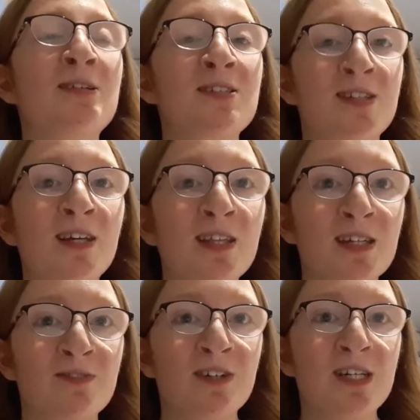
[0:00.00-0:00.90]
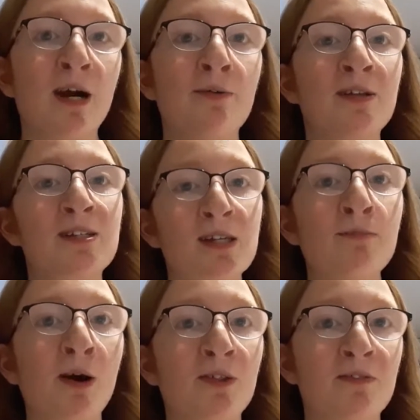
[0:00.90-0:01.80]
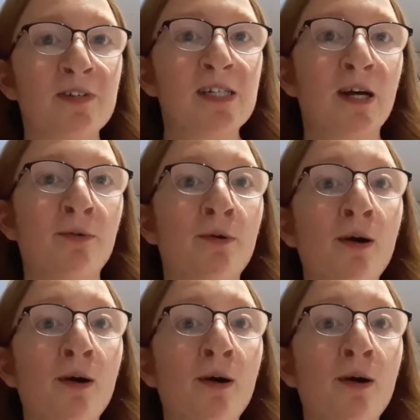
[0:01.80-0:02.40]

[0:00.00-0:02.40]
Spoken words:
see this video and see my other video.